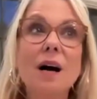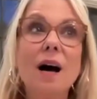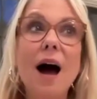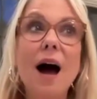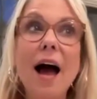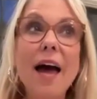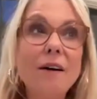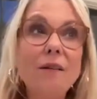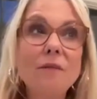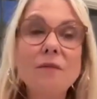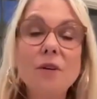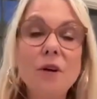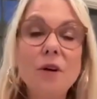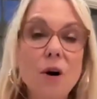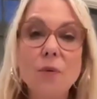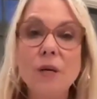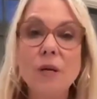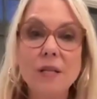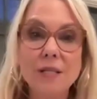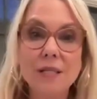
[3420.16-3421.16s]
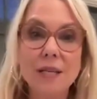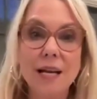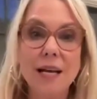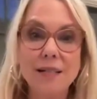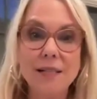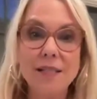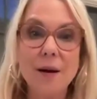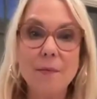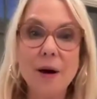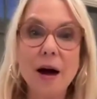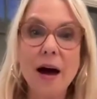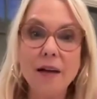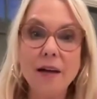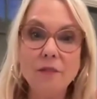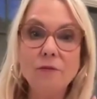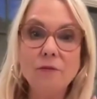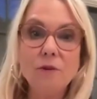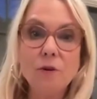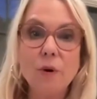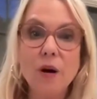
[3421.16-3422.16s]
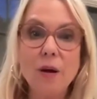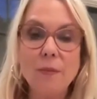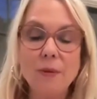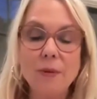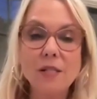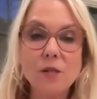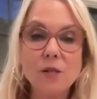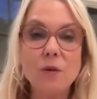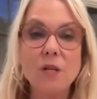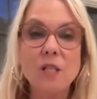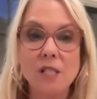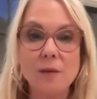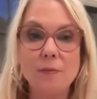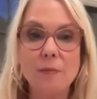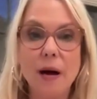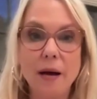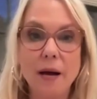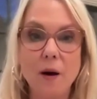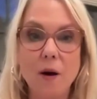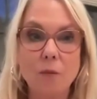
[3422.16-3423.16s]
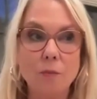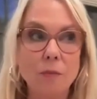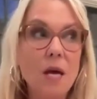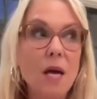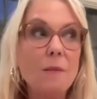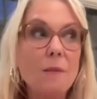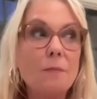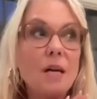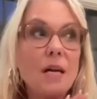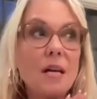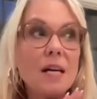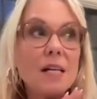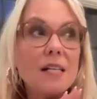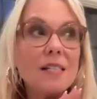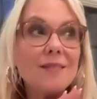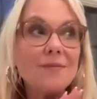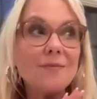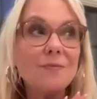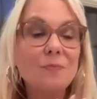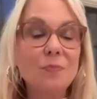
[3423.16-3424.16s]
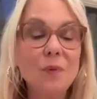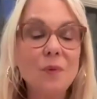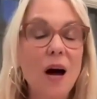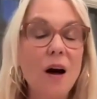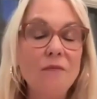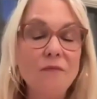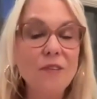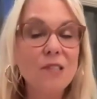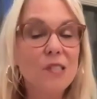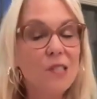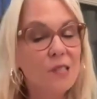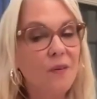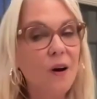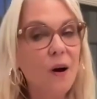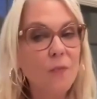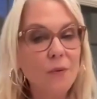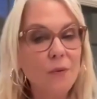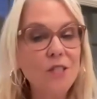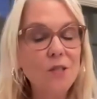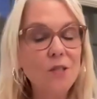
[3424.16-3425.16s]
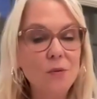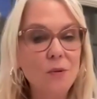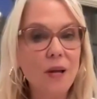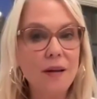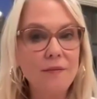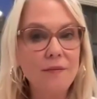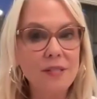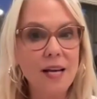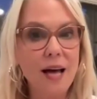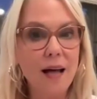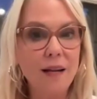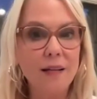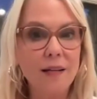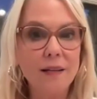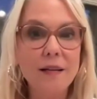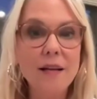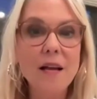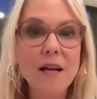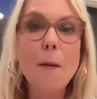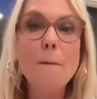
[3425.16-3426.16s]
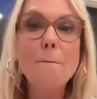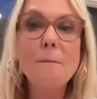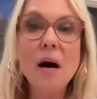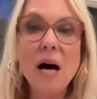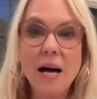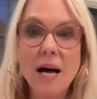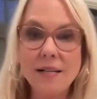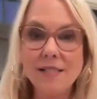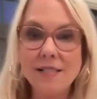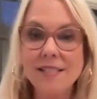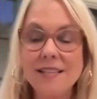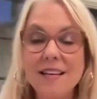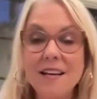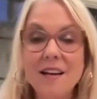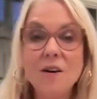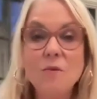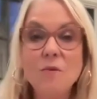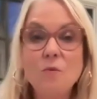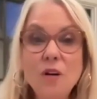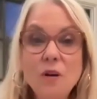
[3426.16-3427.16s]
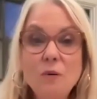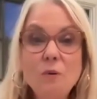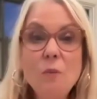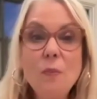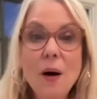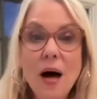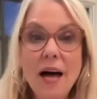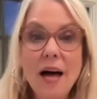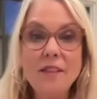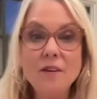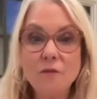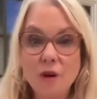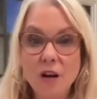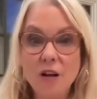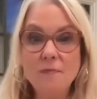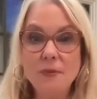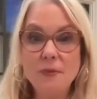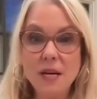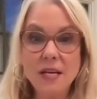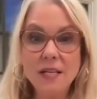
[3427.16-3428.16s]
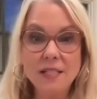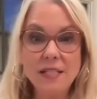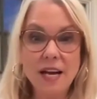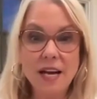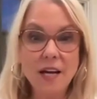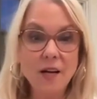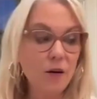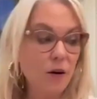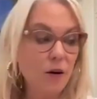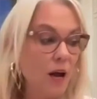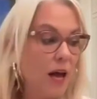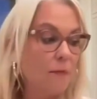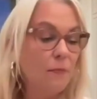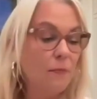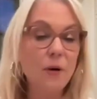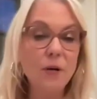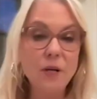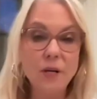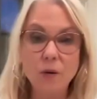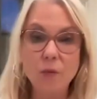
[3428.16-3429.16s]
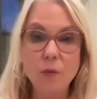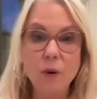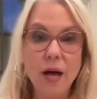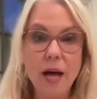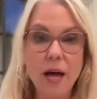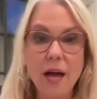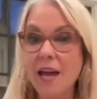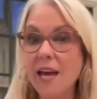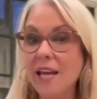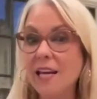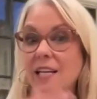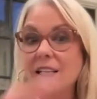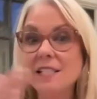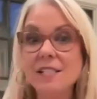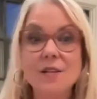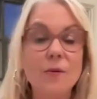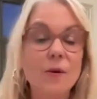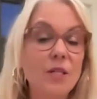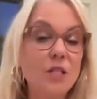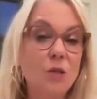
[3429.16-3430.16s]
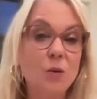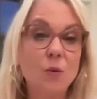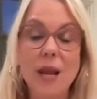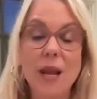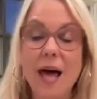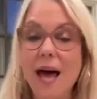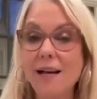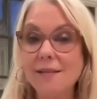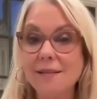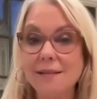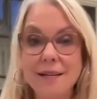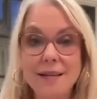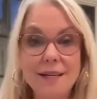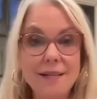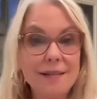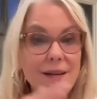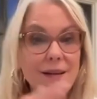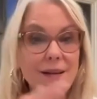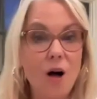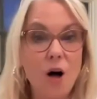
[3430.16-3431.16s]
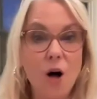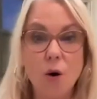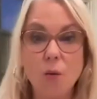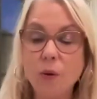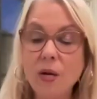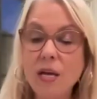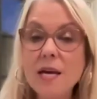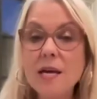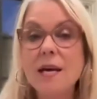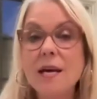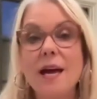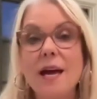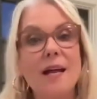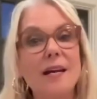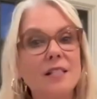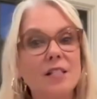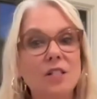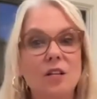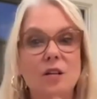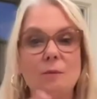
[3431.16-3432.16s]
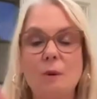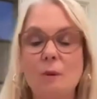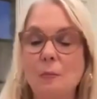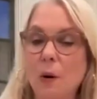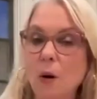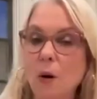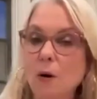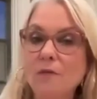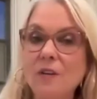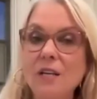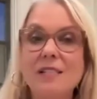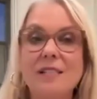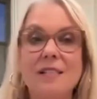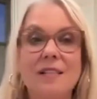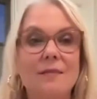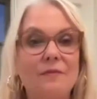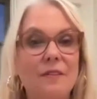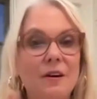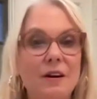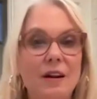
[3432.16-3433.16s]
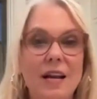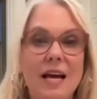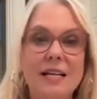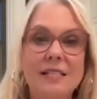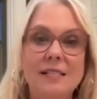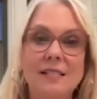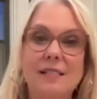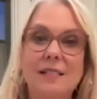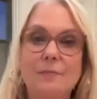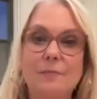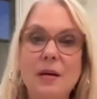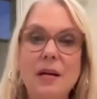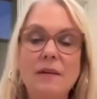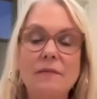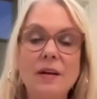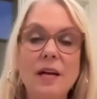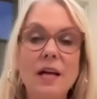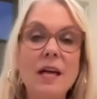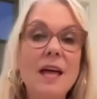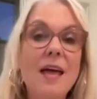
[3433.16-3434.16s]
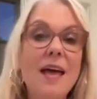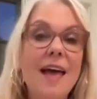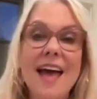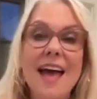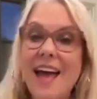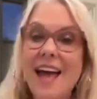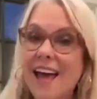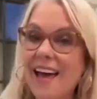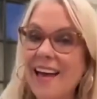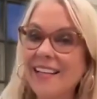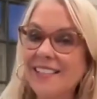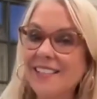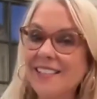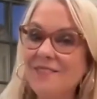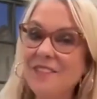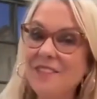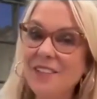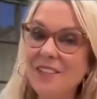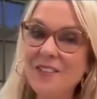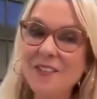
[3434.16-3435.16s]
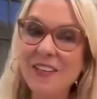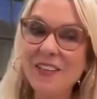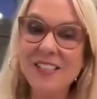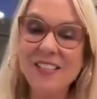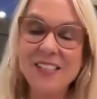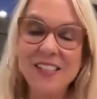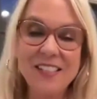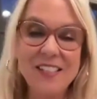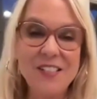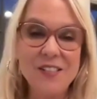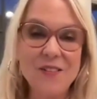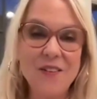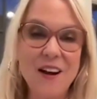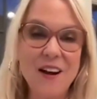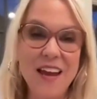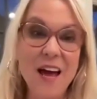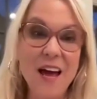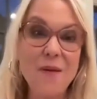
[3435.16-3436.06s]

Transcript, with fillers: I don't know when's the last time I threw away mixed greens in my home because uh, first of all, we do love salad, but we will buy the great big container and put it away and it's going to last us all week and it's going to be perfect to the very last bit of it and we're going to enjoy